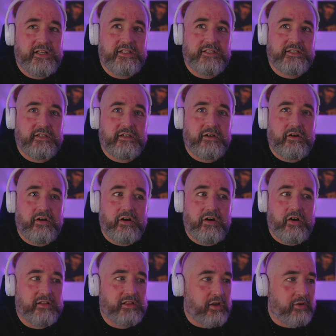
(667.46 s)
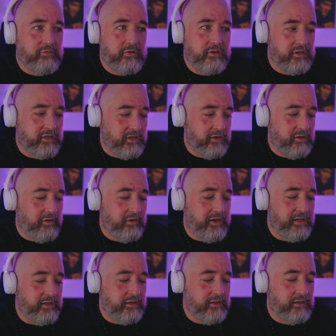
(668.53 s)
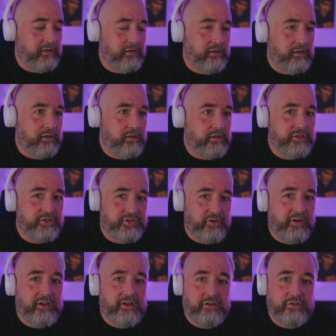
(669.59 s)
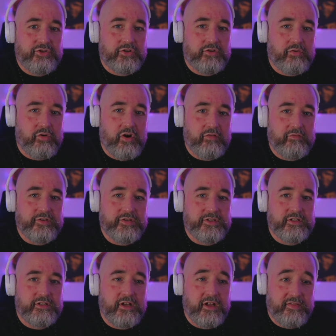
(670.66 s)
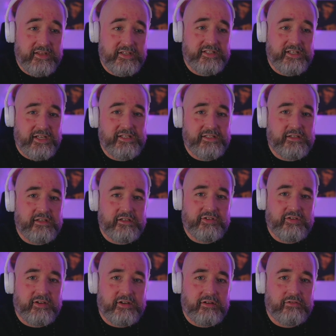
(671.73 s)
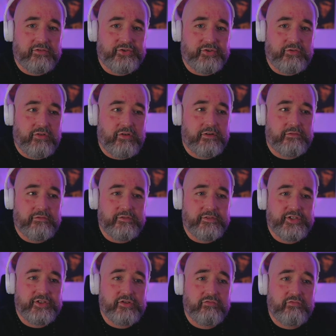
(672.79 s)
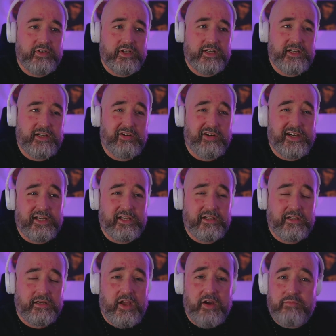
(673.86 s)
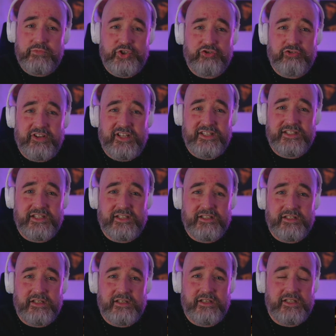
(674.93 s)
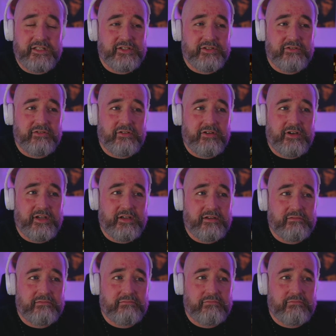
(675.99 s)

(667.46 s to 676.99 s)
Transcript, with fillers: is I don't like psychological horrors, and this is a psychological horror. It's not really like Elm Street, is it? It's not like